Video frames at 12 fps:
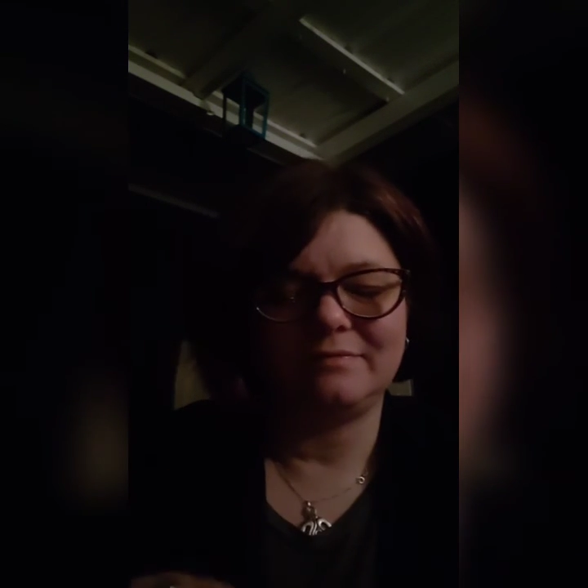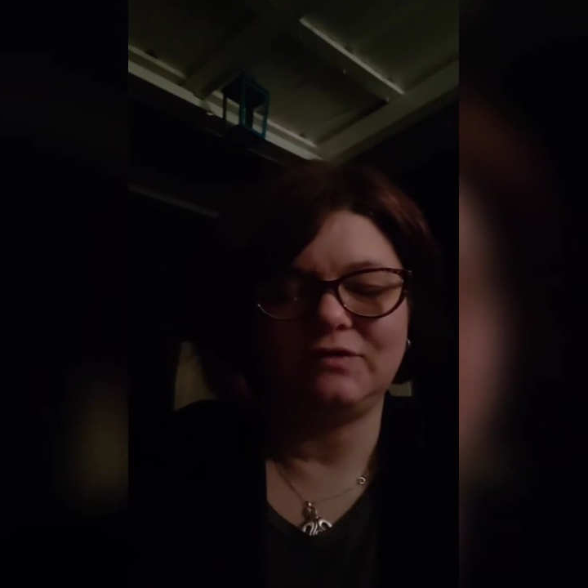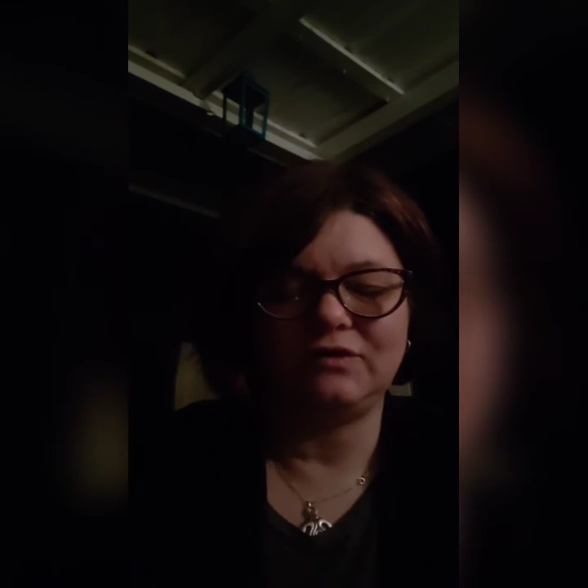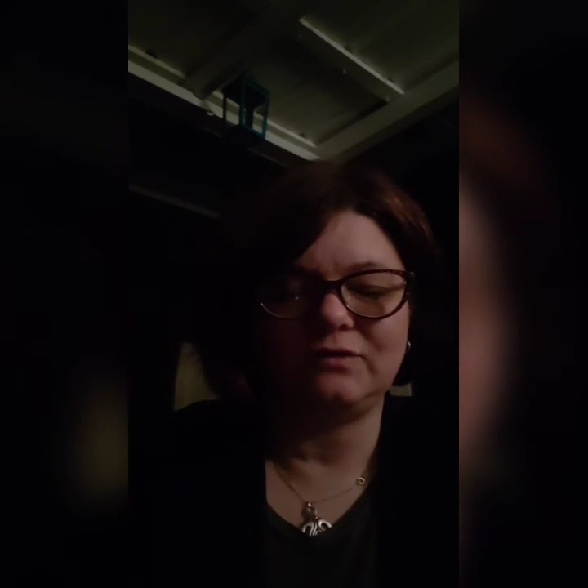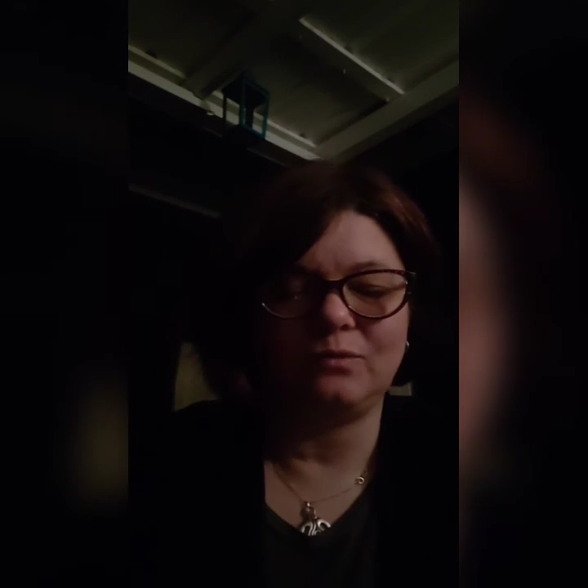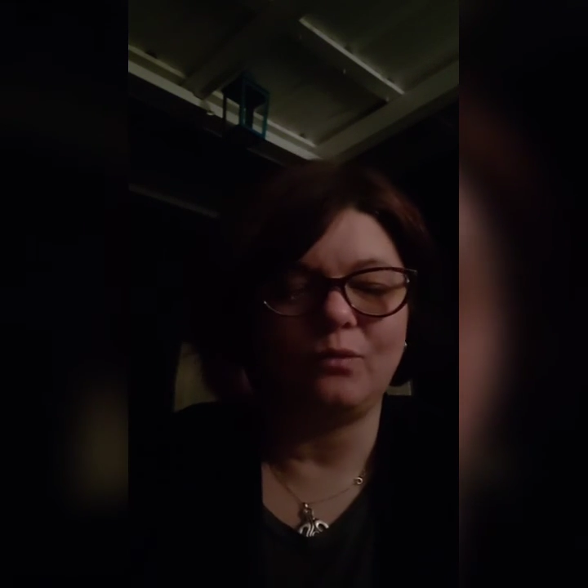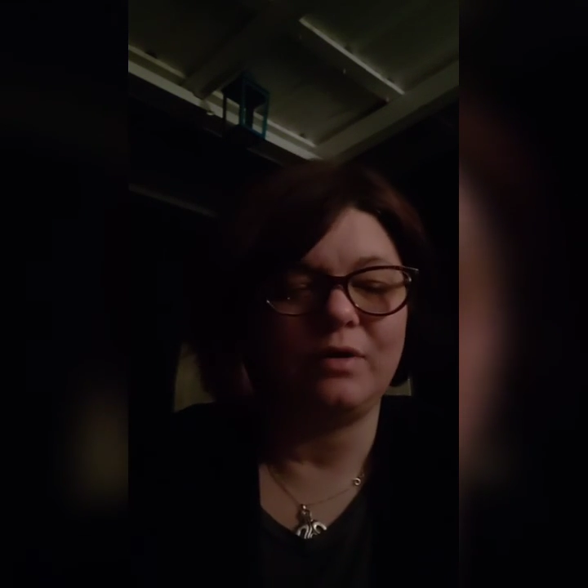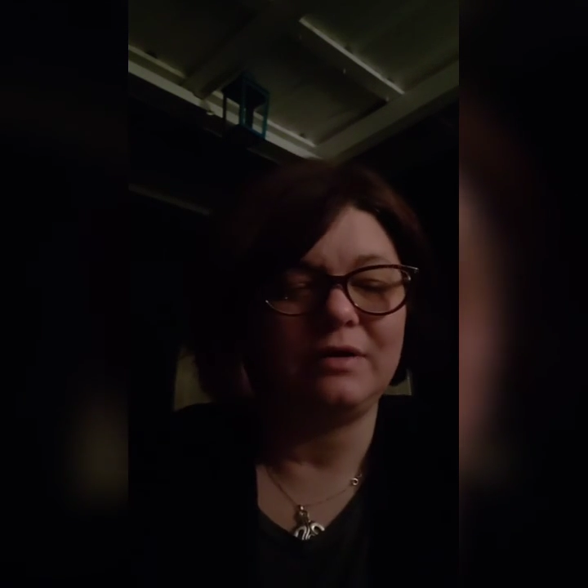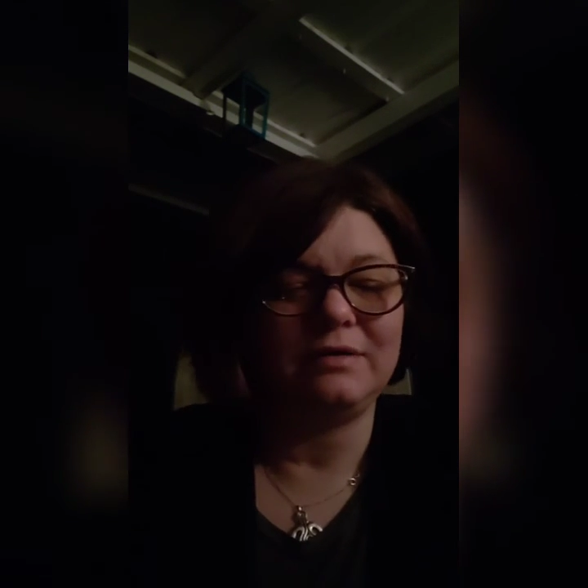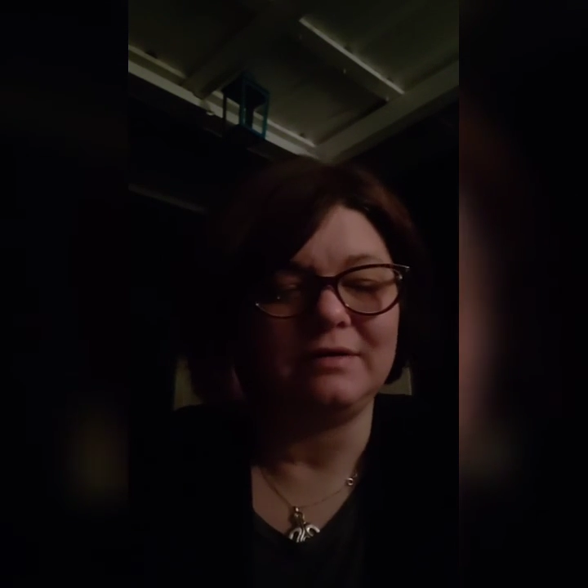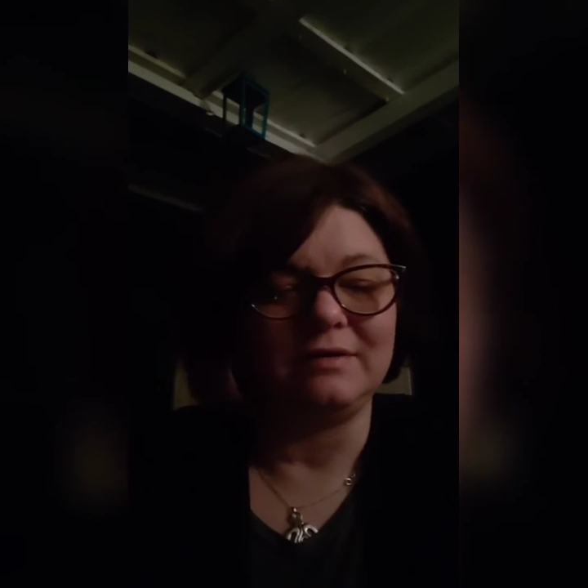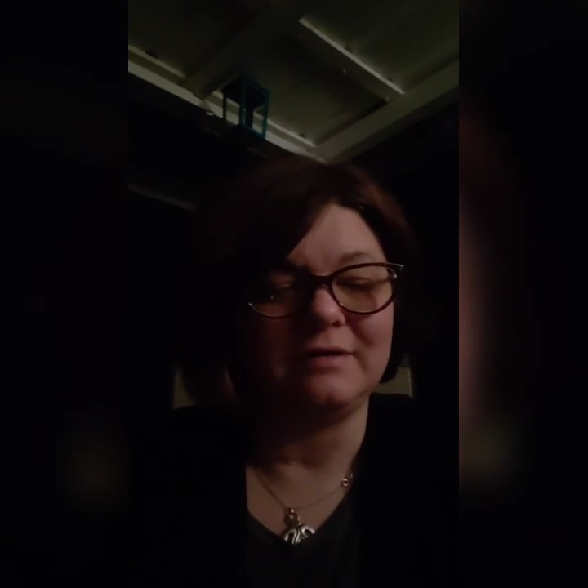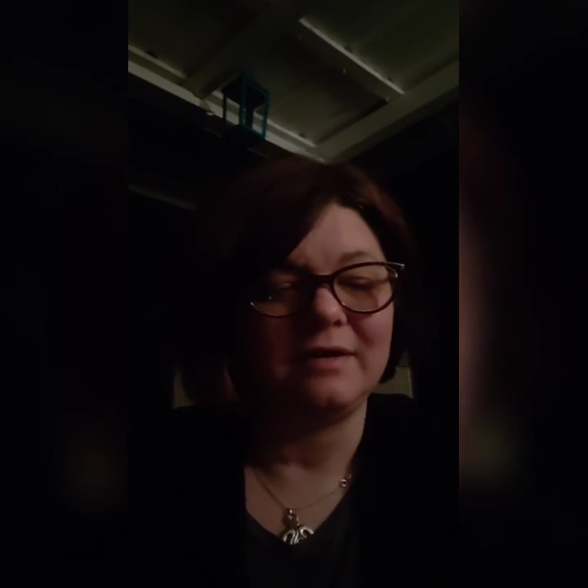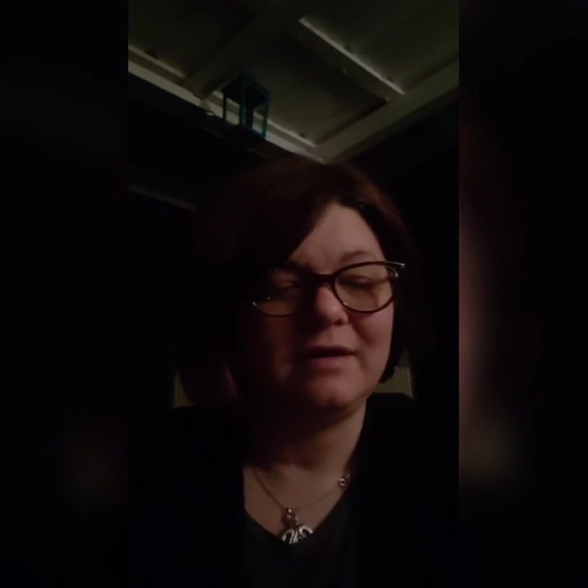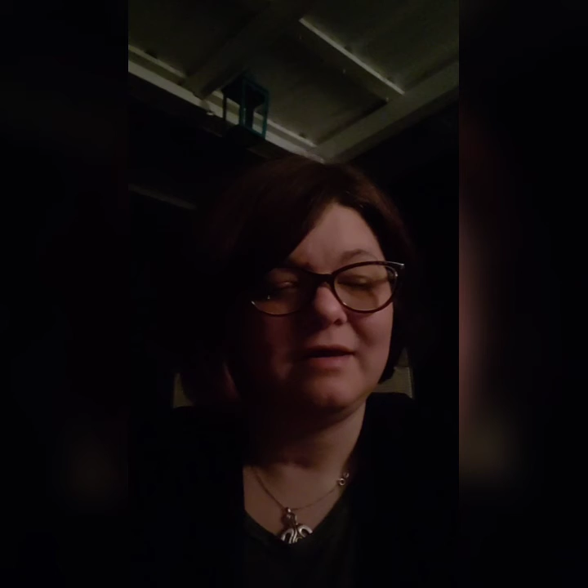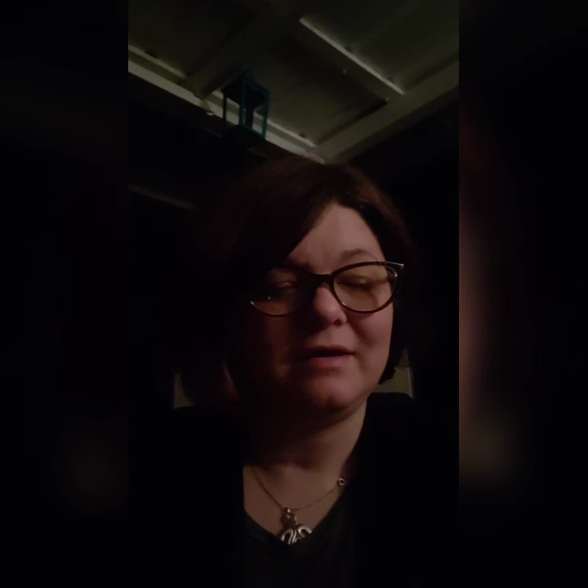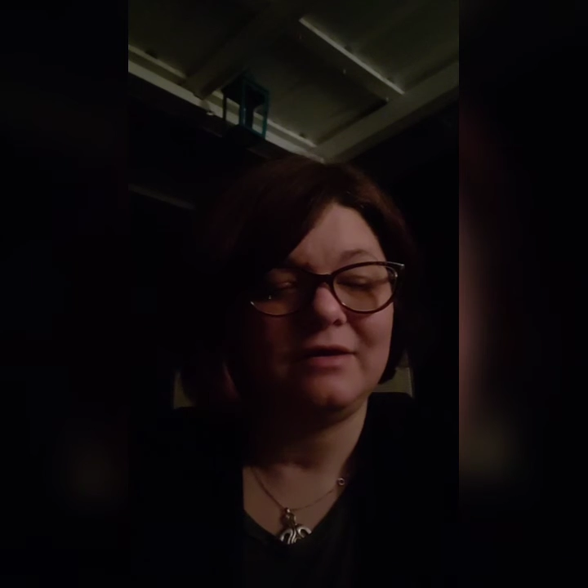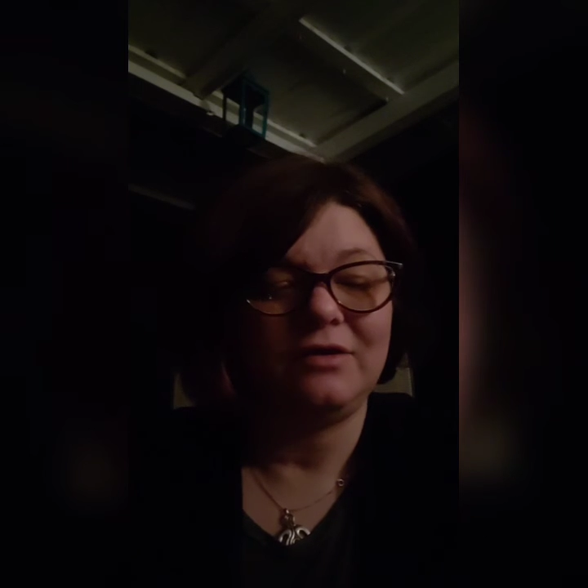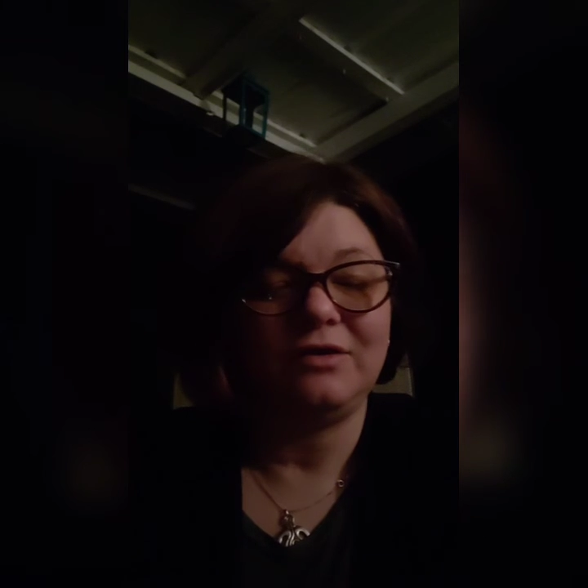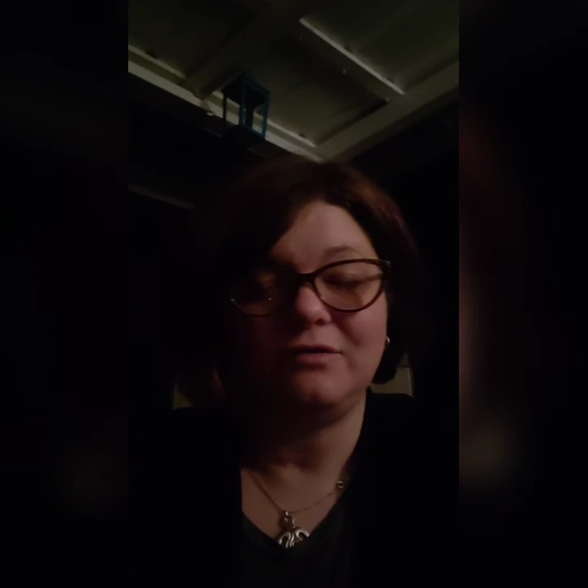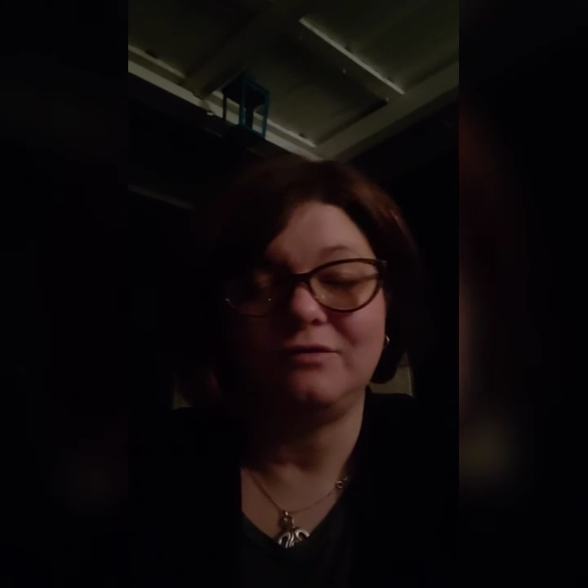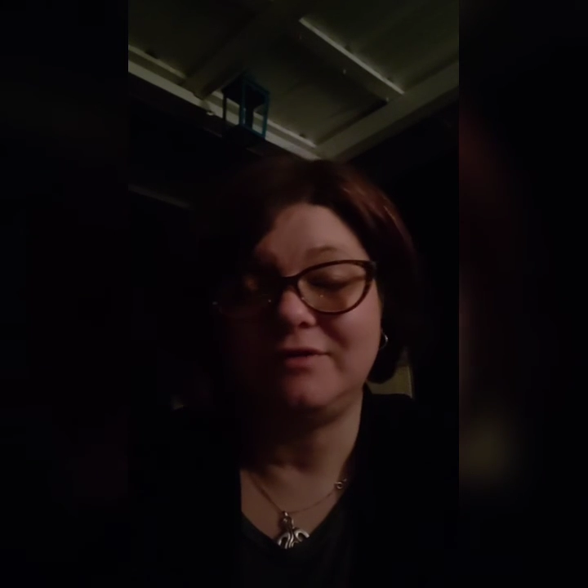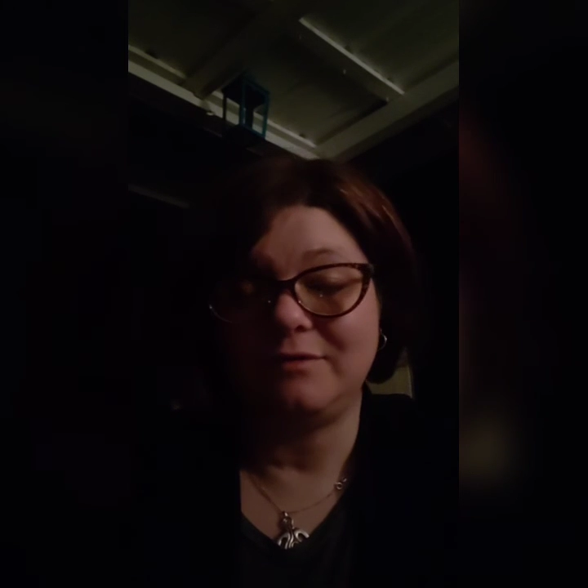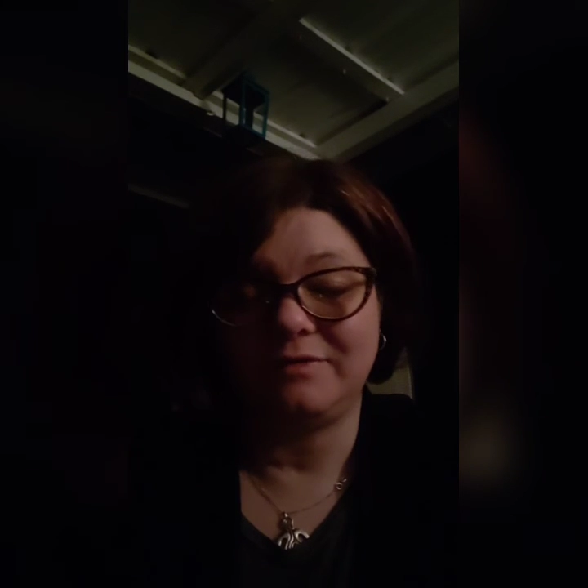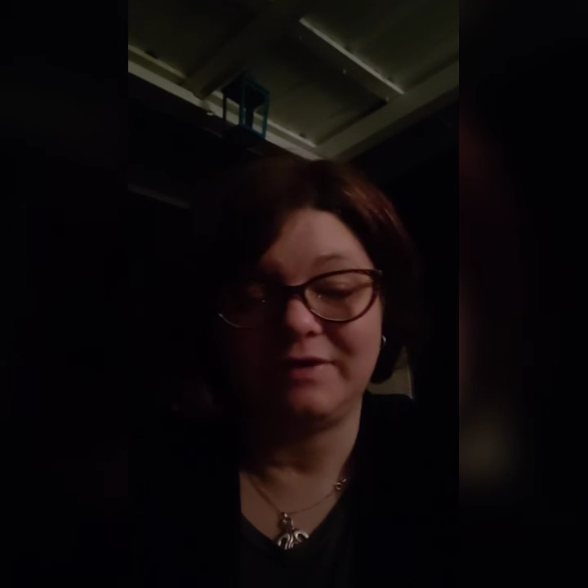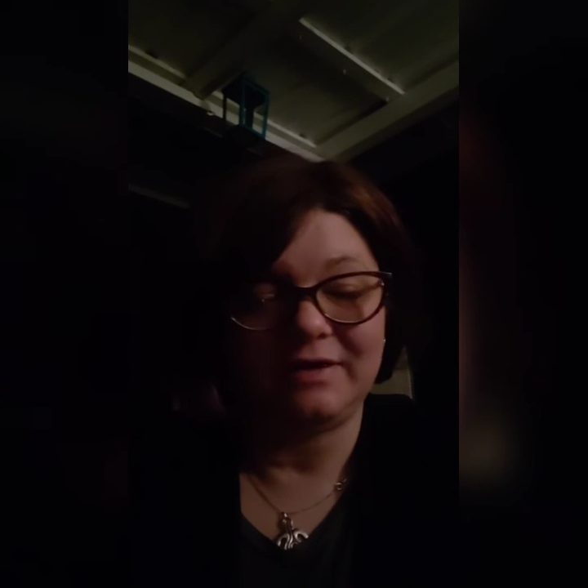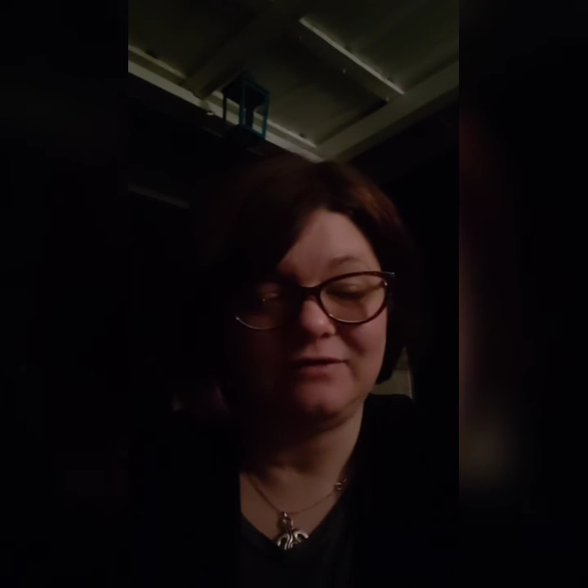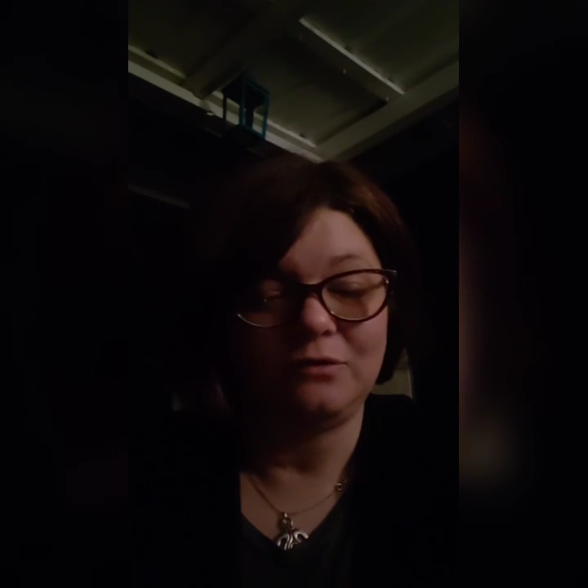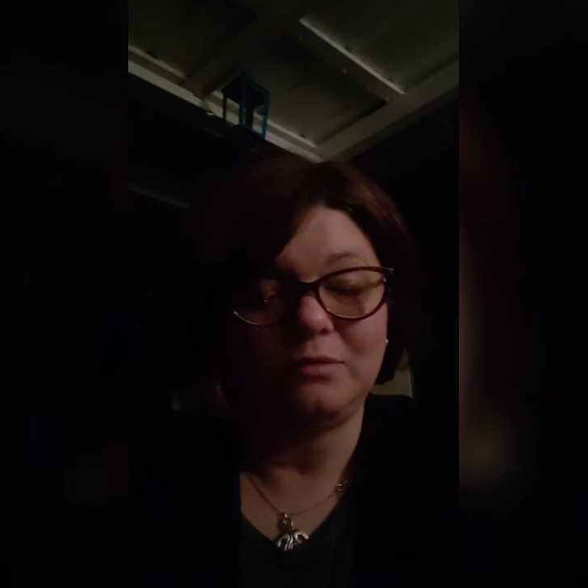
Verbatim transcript: just one and, you know, two of these.